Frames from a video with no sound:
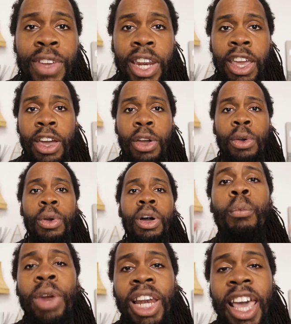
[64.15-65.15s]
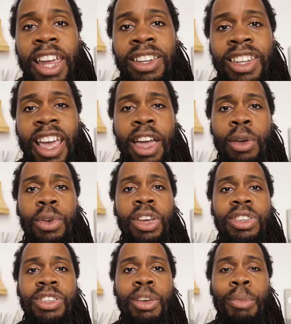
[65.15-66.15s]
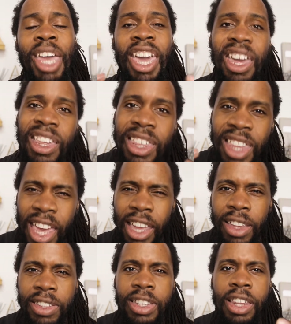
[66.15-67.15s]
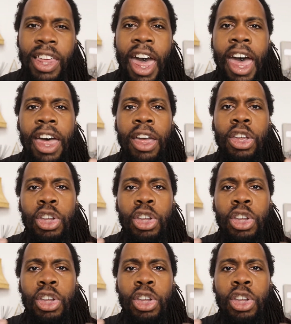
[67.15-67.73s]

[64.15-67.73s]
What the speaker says: video, we laid down some key things that